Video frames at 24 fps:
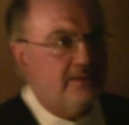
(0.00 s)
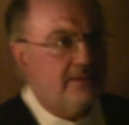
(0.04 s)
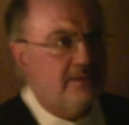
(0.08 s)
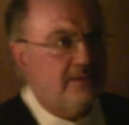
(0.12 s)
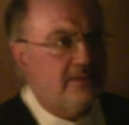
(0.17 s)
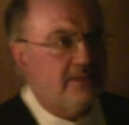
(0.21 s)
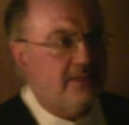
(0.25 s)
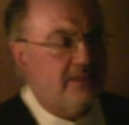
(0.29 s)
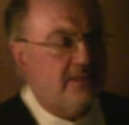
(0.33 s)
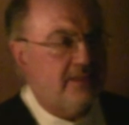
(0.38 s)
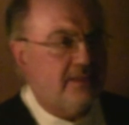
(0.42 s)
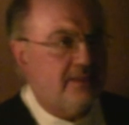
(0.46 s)

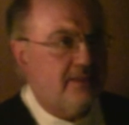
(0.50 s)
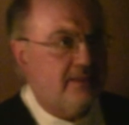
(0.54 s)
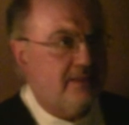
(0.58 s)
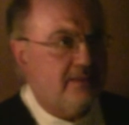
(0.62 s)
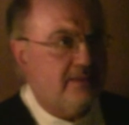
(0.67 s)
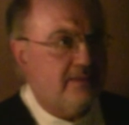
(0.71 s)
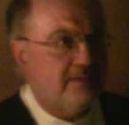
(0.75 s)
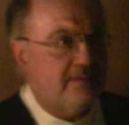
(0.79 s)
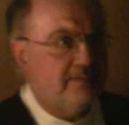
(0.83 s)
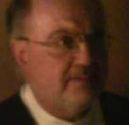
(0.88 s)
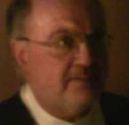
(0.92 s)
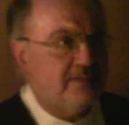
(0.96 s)
the
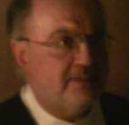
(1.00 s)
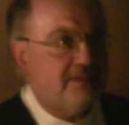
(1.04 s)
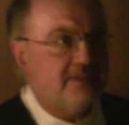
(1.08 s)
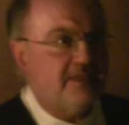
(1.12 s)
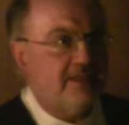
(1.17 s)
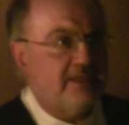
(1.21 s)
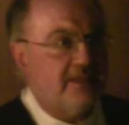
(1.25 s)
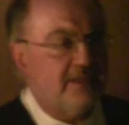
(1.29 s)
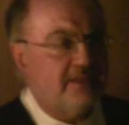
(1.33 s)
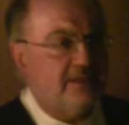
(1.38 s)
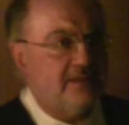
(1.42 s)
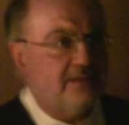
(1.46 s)

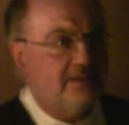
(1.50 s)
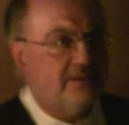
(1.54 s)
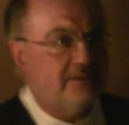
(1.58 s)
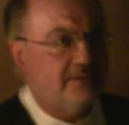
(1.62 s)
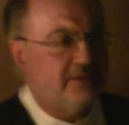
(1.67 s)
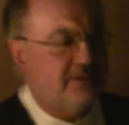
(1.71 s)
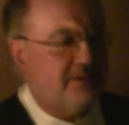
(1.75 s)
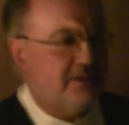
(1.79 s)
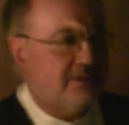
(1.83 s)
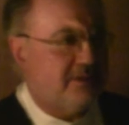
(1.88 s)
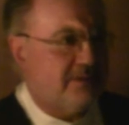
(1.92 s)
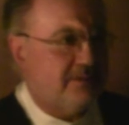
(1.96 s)
sacred,
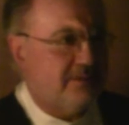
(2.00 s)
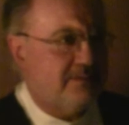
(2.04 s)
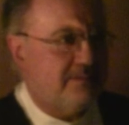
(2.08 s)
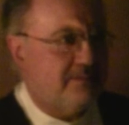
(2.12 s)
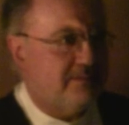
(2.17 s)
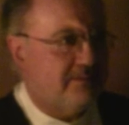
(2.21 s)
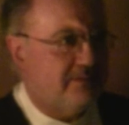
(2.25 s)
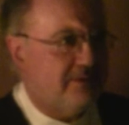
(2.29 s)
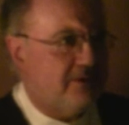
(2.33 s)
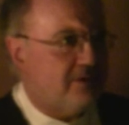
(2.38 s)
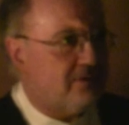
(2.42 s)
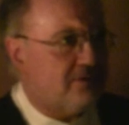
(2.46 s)
which is
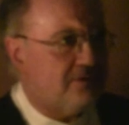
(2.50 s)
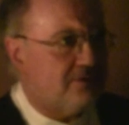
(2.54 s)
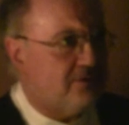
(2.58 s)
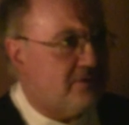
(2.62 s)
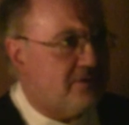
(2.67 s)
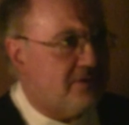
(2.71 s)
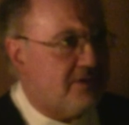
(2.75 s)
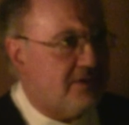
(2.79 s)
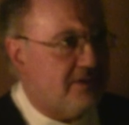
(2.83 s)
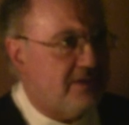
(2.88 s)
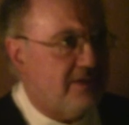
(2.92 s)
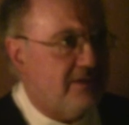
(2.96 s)
not
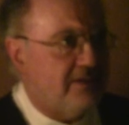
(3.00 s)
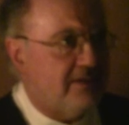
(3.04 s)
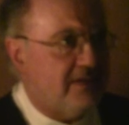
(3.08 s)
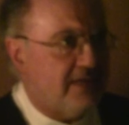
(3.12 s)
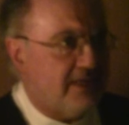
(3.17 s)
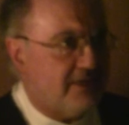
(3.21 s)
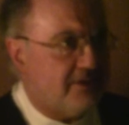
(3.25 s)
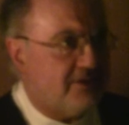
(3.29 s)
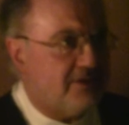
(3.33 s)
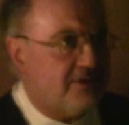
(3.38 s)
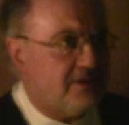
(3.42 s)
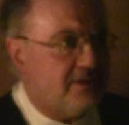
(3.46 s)
rooted in the
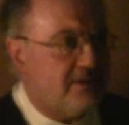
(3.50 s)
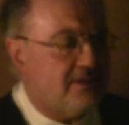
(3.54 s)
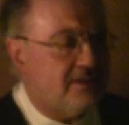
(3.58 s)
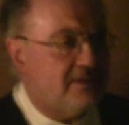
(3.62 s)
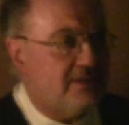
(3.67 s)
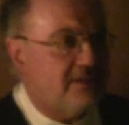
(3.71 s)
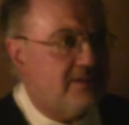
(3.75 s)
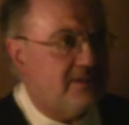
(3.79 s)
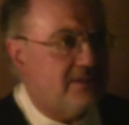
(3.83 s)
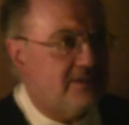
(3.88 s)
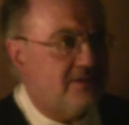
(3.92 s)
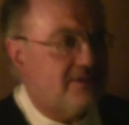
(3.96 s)
rational.
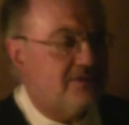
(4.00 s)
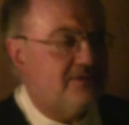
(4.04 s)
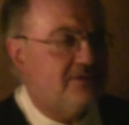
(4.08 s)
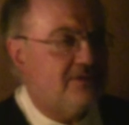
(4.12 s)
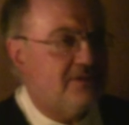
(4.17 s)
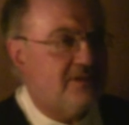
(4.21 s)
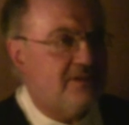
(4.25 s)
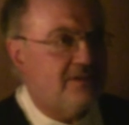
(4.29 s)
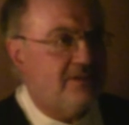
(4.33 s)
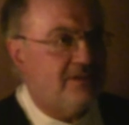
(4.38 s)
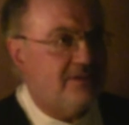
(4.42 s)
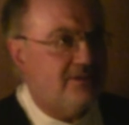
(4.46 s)
It's
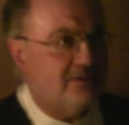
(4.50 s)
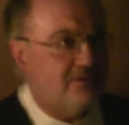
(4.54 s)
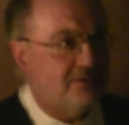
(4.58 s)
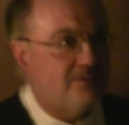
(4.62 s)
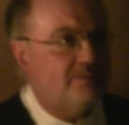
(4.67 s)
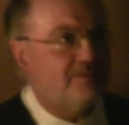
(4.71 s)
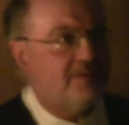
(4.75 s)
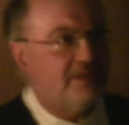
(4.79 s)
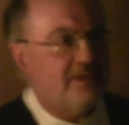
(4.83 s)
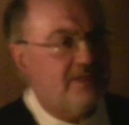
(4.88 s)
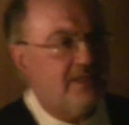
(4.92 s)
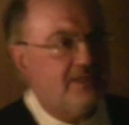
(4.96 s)
rooted in the
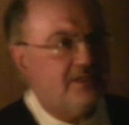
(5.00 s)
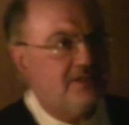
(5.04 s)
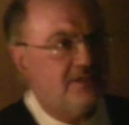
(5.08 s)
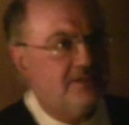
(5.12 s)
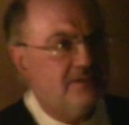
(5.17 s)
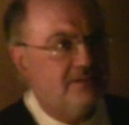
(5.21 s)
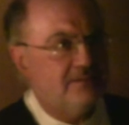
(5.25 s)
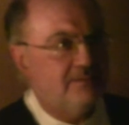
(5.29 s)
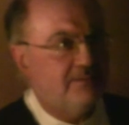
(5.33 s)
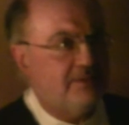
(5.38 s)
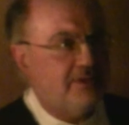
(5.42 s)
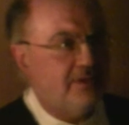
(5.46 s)

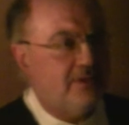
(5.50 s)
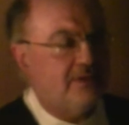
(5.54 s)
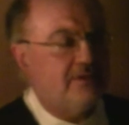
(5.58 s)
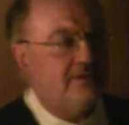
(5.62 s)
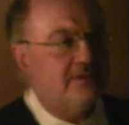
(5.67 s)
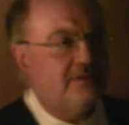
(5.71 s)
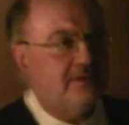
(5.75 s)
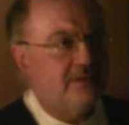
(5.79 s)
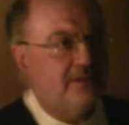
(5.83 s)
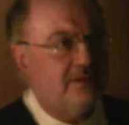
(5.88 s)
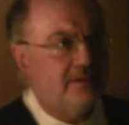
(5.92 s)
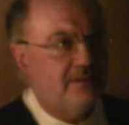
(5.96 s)
supra-rational,
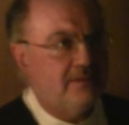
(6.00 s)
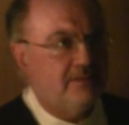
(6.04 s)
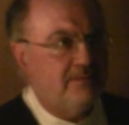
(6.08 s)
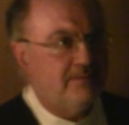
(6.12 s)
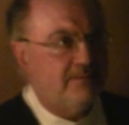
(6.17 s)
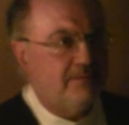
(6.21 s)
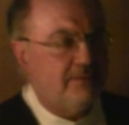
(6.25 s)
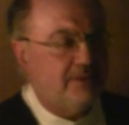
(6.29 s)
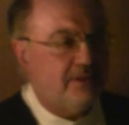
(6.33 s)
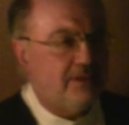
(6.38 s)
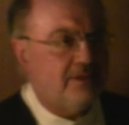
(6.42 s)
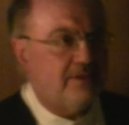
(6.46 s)
beyond
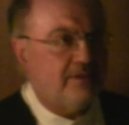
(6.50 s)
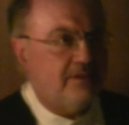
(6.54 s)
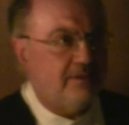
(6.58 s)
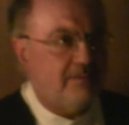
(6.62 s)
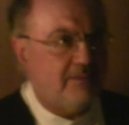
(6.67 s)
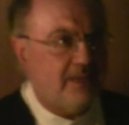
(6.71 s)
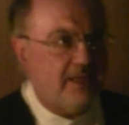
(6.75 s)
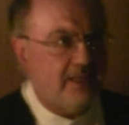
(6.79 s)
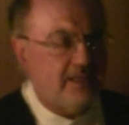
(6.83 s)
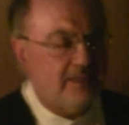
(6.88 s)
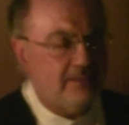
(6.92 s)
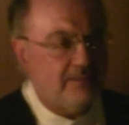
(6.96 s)
the
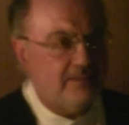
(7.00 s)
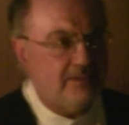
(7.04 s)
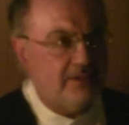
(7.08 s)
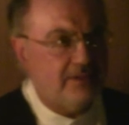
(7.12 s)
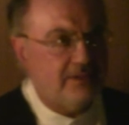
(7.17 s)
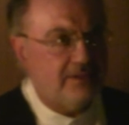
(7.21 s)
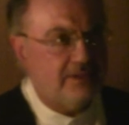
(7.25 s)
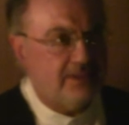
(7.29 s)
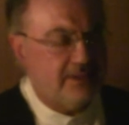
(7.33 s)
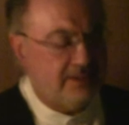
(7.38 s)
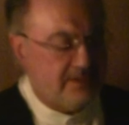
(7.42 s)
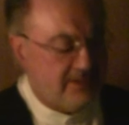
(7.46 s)
mind,
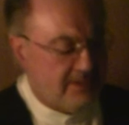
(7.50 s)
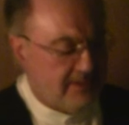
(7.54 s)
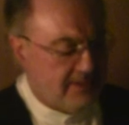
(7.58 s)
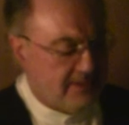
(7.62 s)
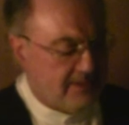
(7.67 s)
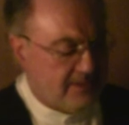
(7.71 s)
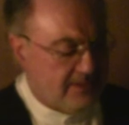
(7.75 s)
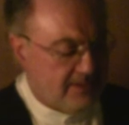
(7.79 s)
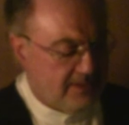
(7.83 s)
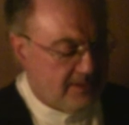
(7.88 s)
beyond the intellect.